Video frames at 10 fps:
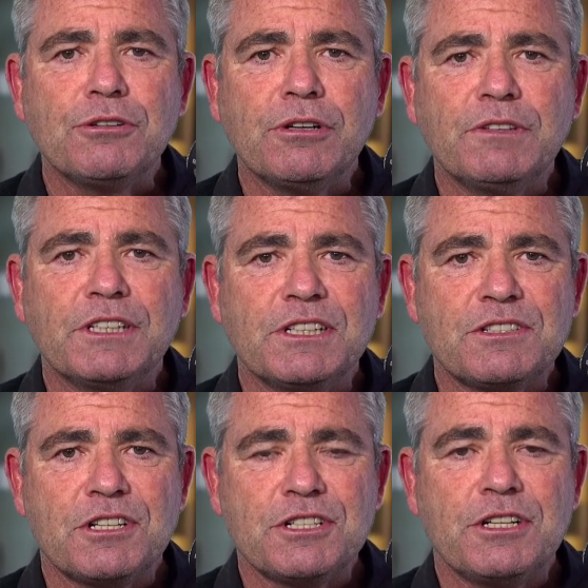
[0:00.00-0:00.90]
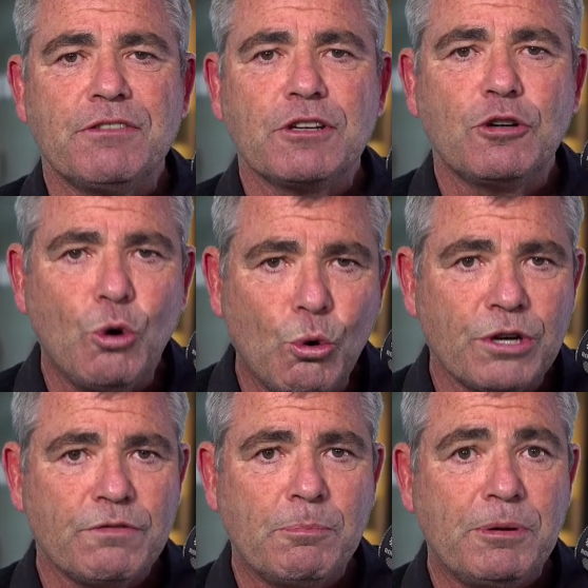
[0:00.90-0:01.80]
you of the decision of the Court
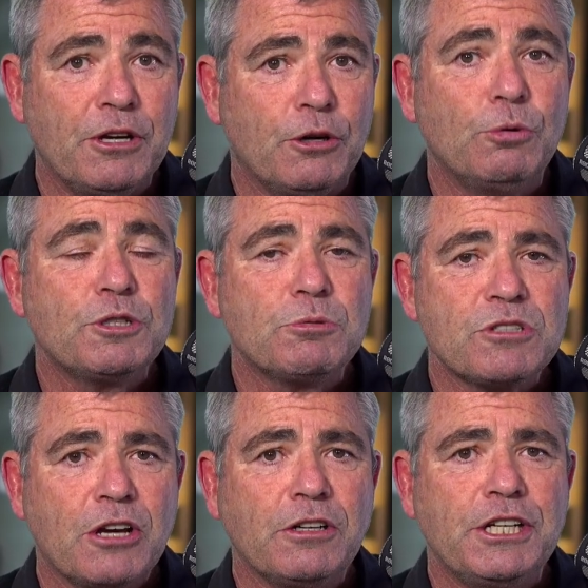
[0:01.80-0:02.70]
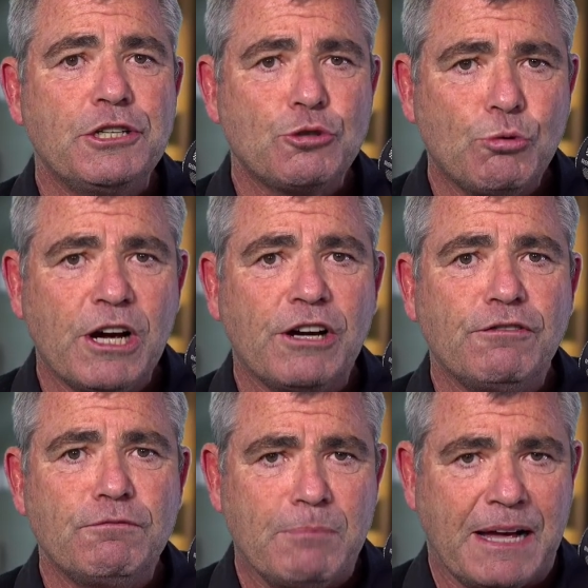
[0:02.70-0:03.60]
of Appeal, which was only
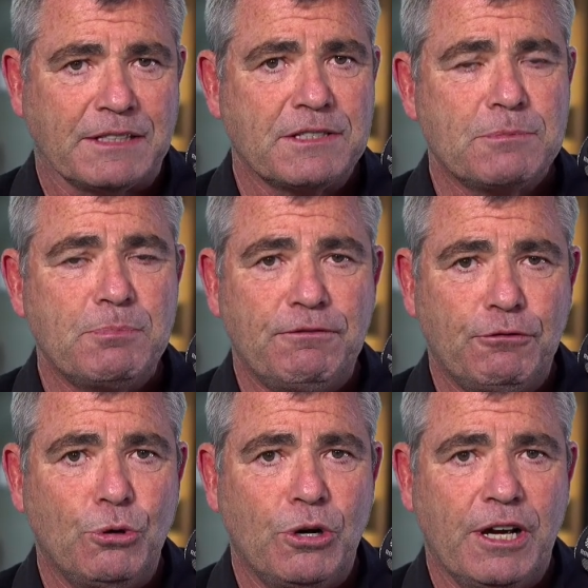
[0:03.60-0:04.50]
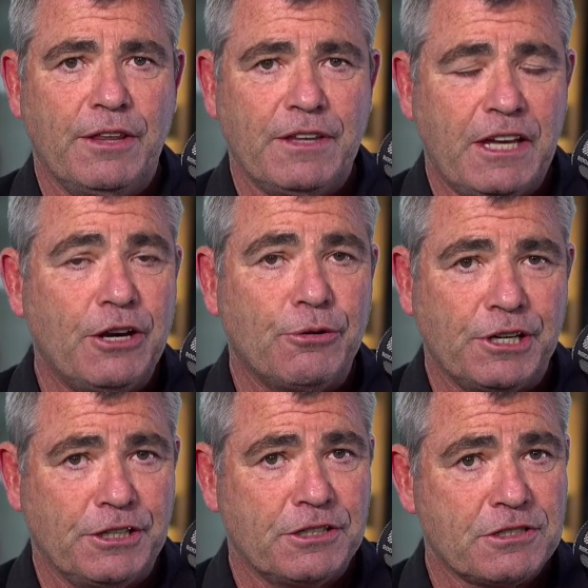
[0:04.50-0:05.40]
12 months before the
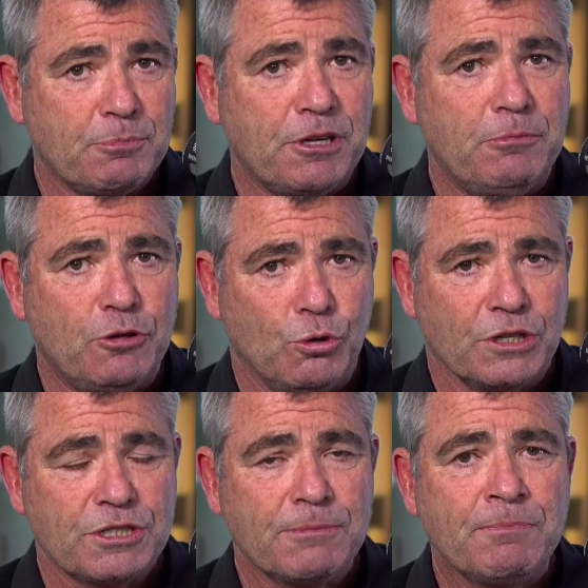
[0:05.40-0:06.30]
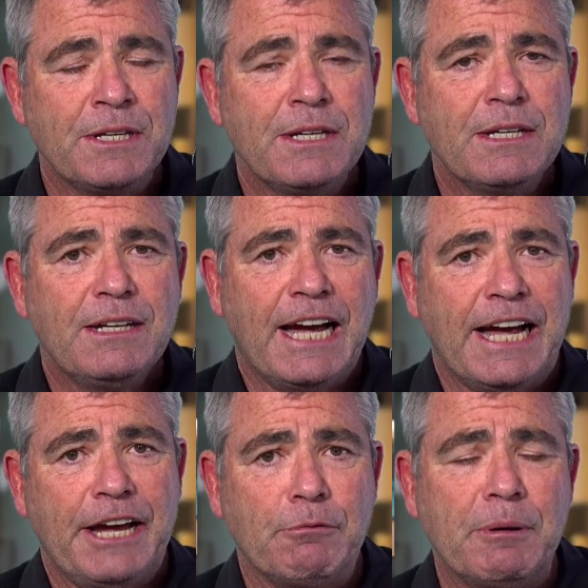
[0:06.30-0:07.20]
hearing in the Supreme Court.
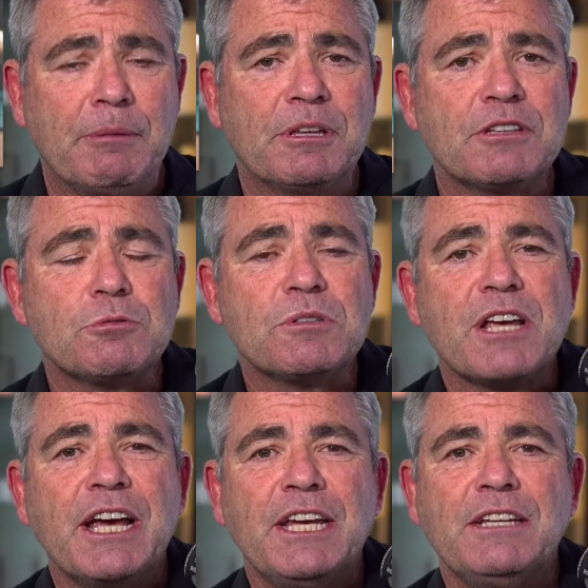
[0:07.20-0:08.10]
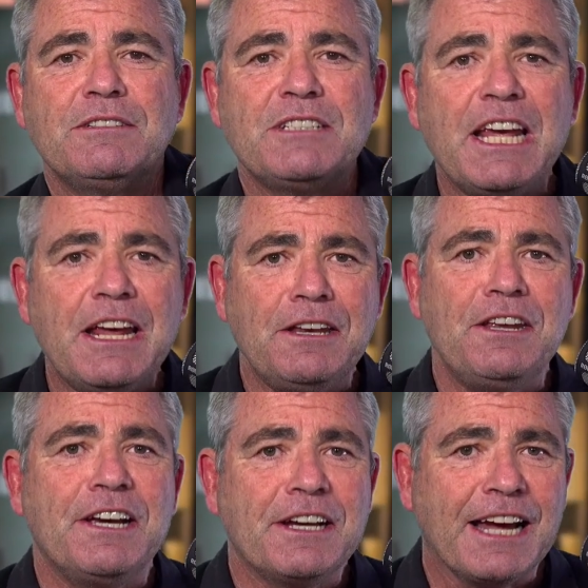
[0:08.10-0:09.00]
And remember, this was a
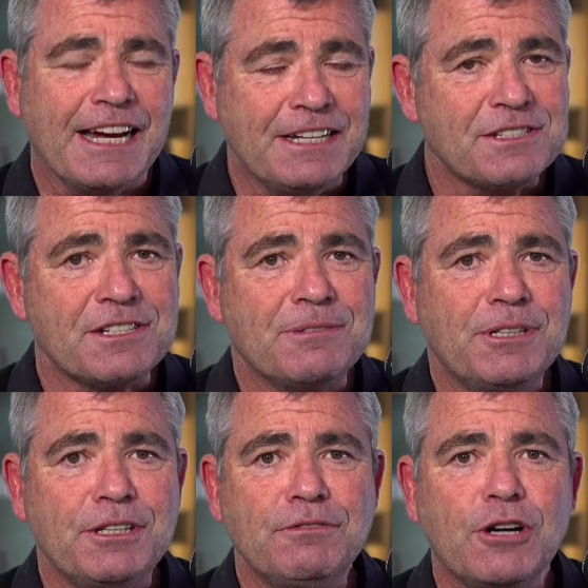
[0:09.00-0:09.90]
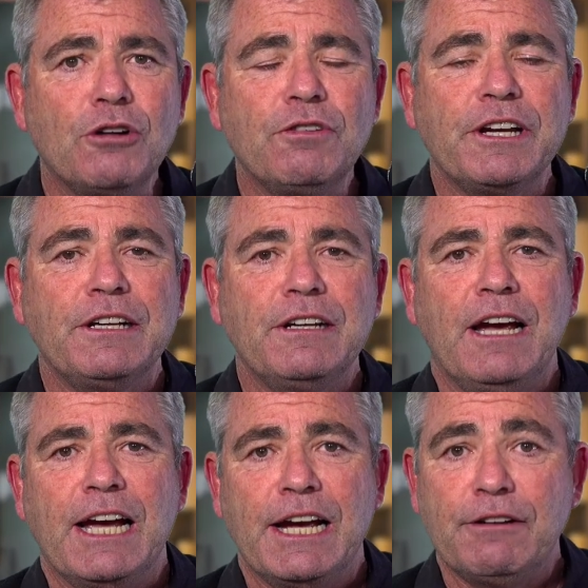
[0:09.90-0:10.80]
10-year case involving
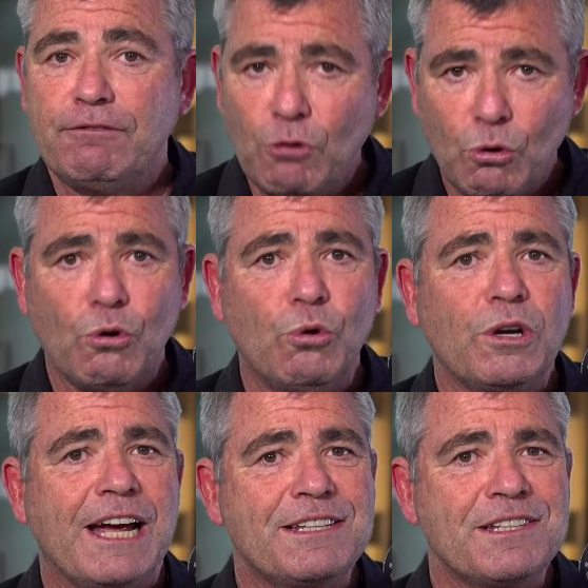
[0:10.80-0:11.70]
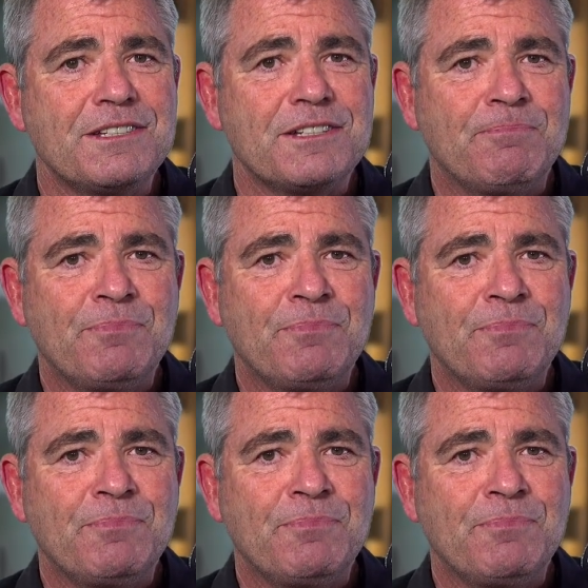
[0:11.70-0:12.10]
4 court cases.